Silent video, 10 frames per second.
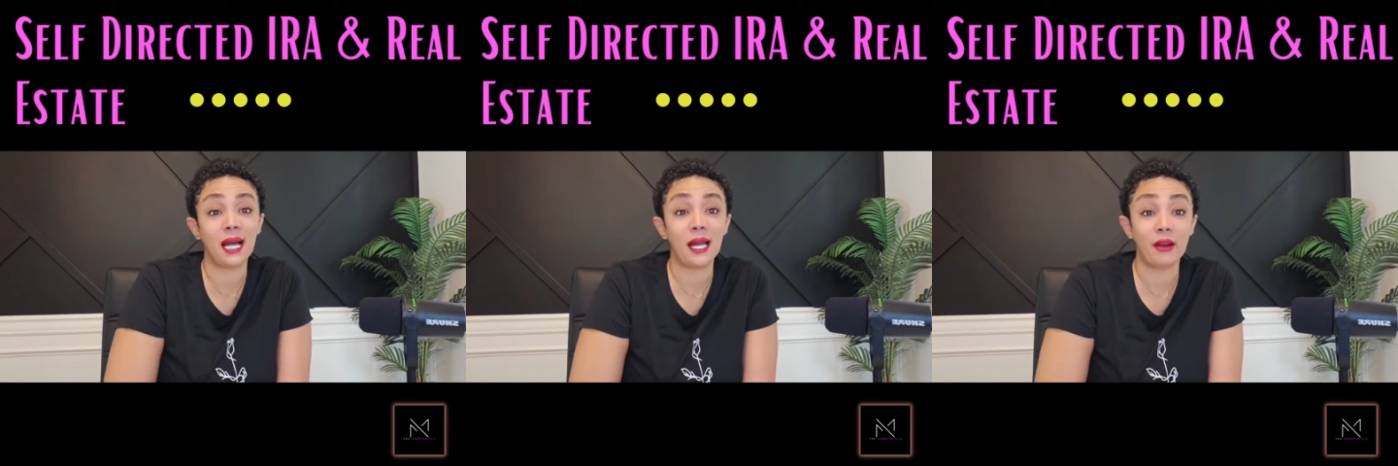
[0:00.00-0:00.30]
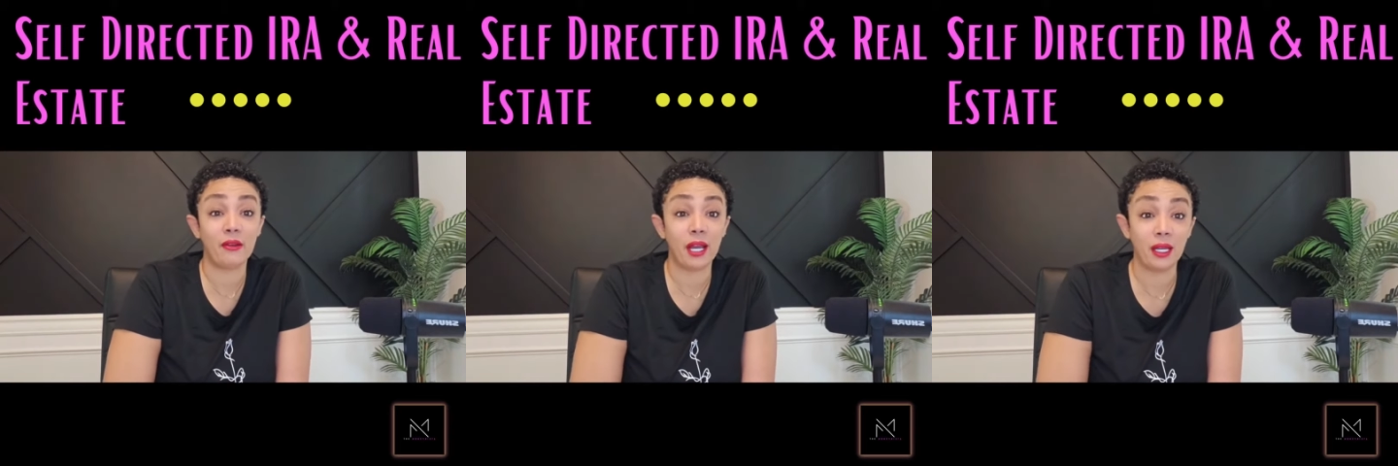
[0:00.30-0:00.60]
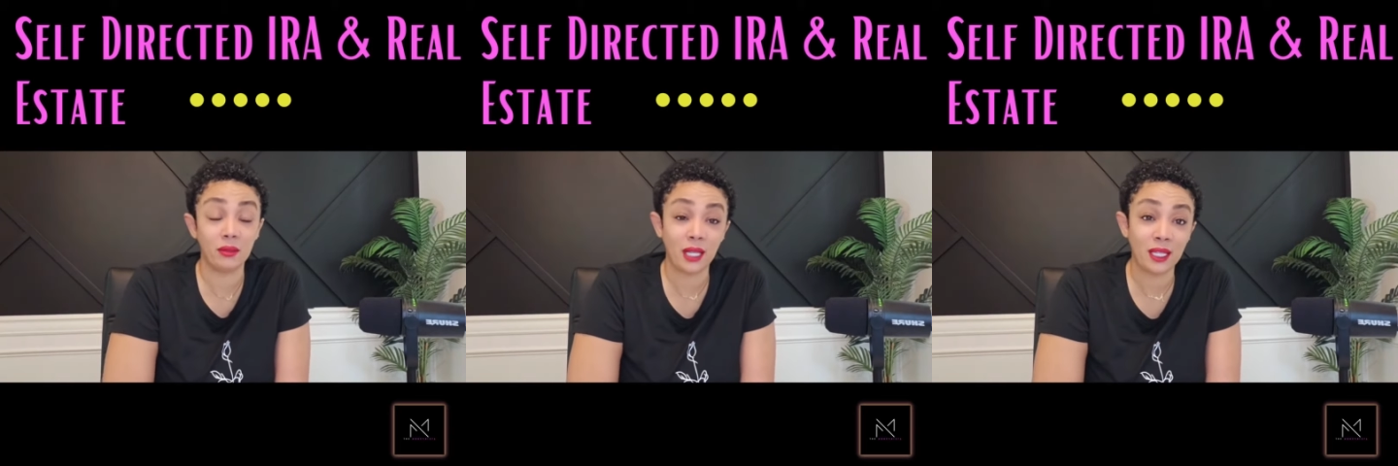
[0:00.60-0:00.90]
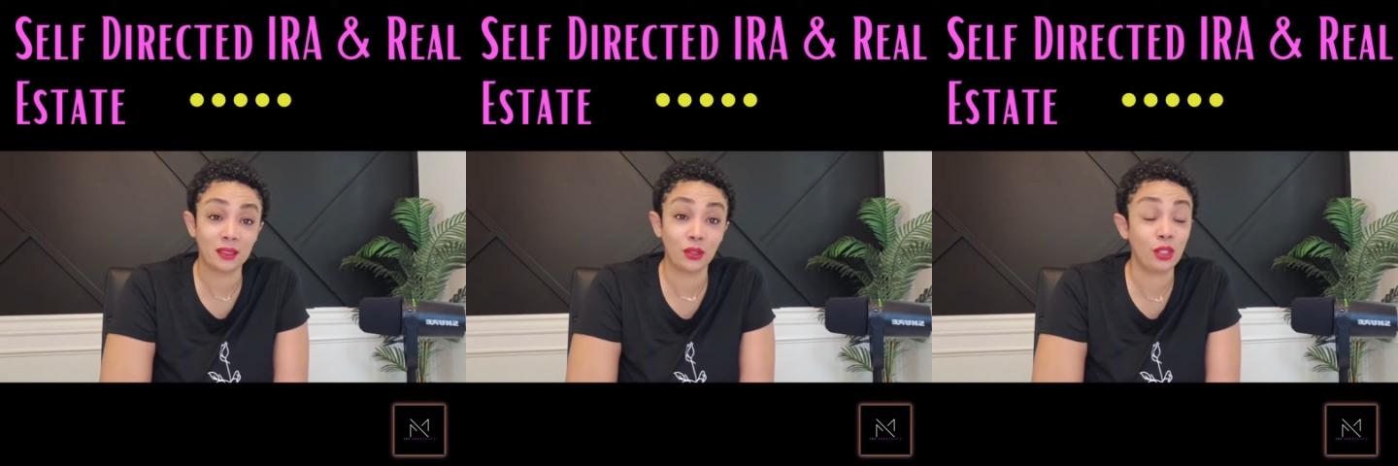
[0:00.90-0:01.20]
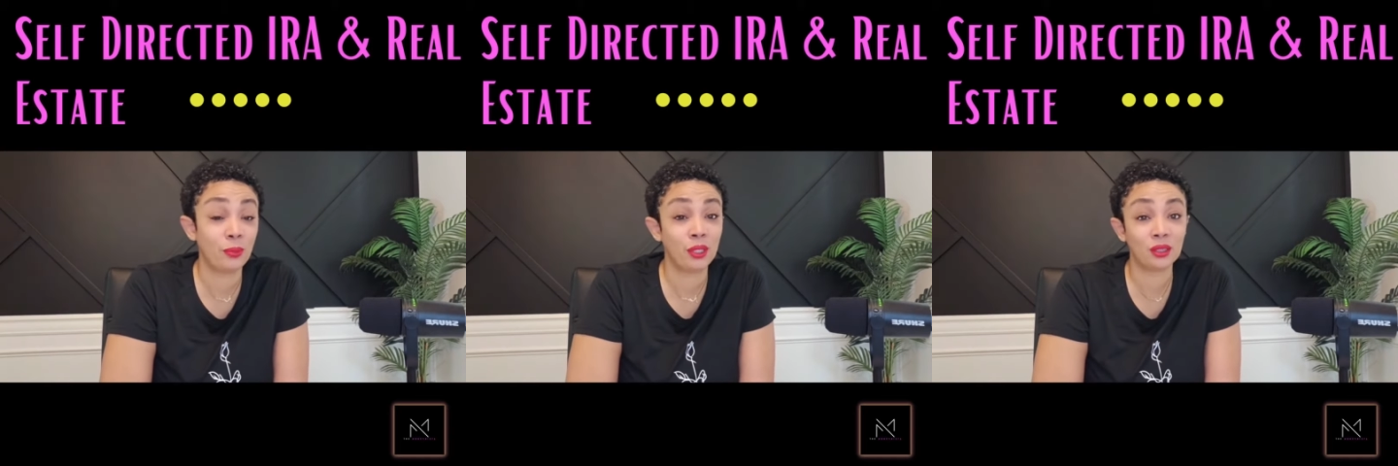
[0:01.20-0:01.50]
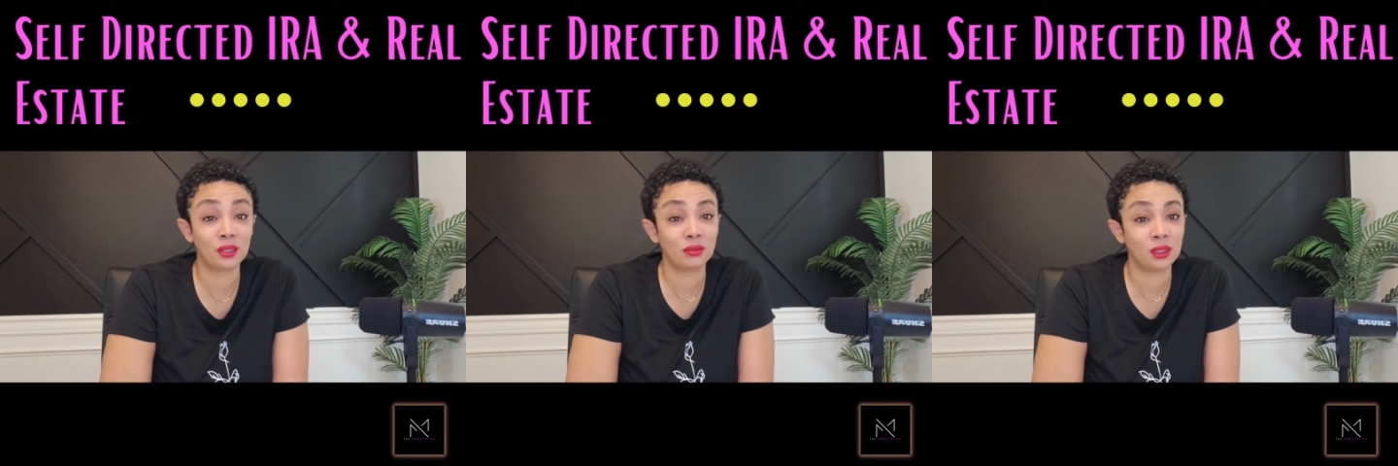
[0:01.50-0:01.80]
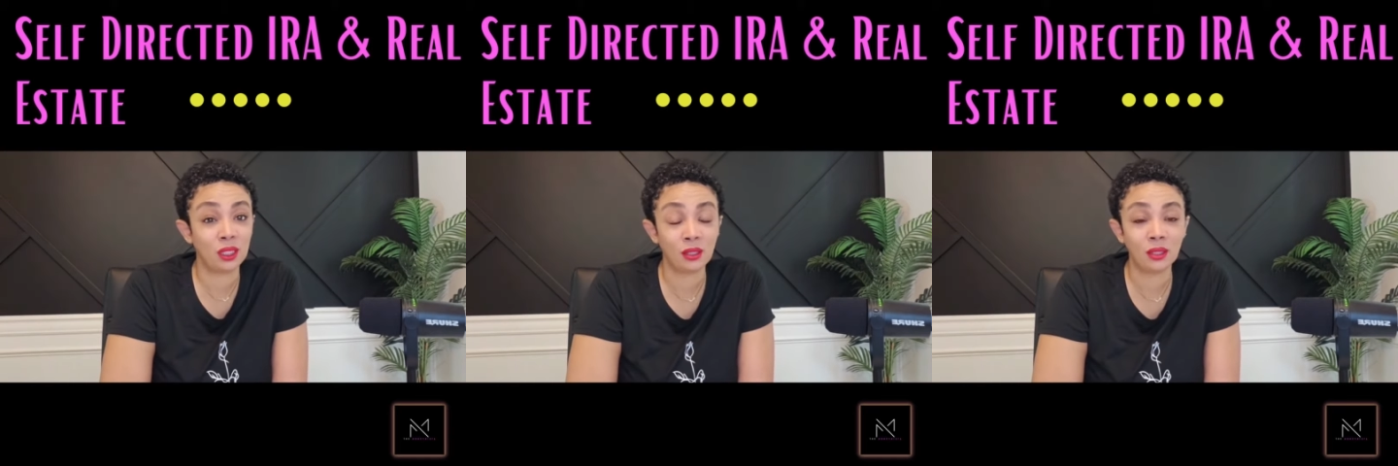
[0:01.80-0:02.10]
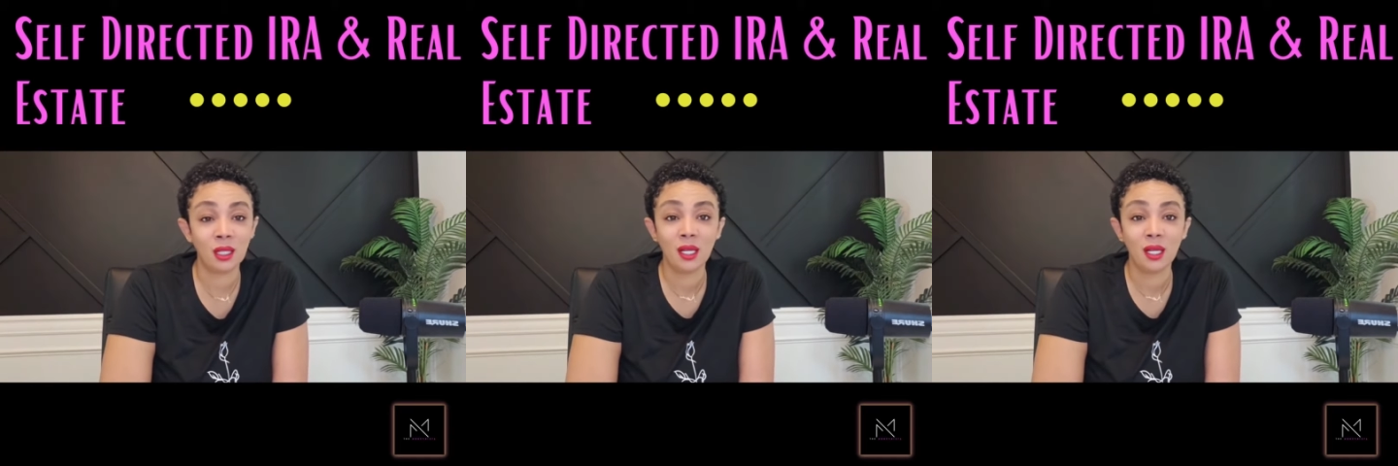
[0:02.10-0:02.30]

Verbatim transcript: IRA. Okay, so your personal return